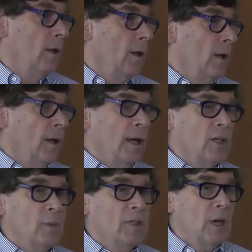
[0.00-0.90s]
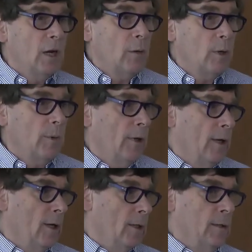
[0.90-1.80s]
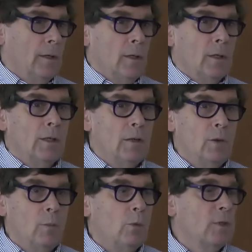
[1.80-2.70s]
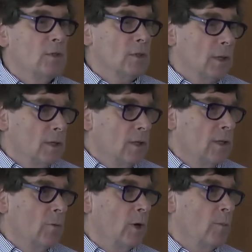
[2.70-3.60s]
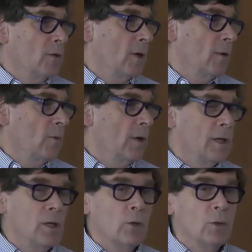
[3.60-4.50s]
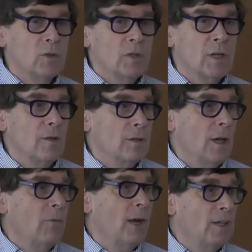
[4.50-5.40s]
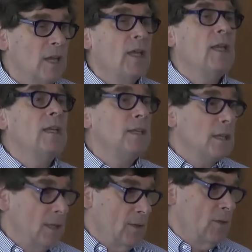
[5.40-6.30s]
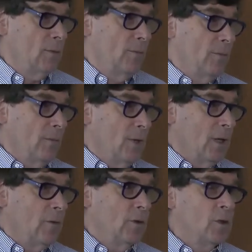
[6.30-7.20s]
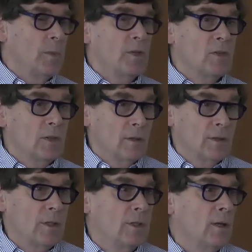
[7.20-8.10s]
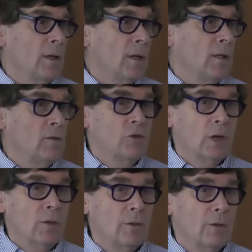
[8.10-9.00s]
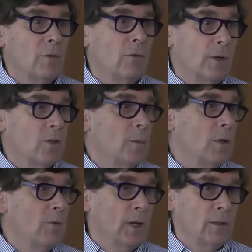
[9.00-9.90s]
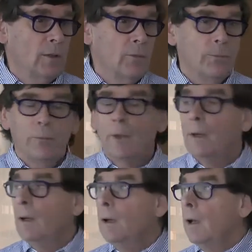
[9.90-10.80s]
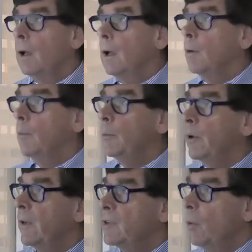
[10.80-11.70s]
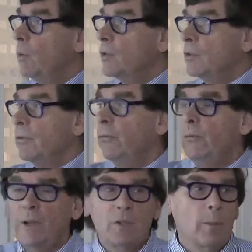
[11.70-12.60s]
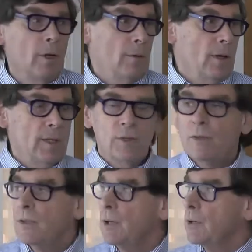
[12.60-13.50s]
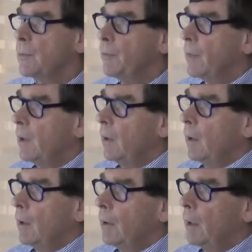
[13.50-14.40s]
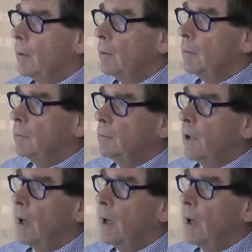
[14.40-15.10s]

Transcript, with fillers: and I had to be terribly polite and give him precisely the website where he could see that in fact it is if it has been started in childhood and found to be effective. Um, but there's all sorts of fuss about licenses. Now, a